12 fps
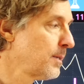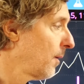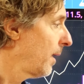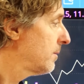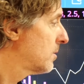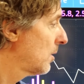All
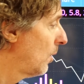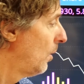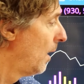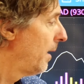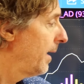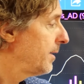right, so
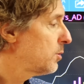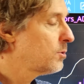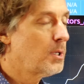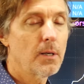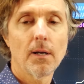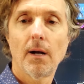
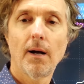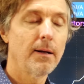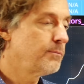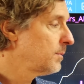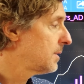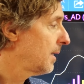interesting
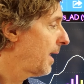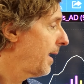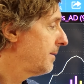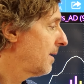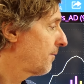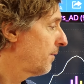
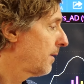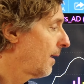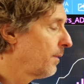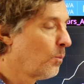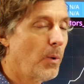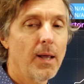today, definitely
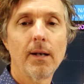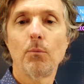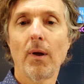on the weighted.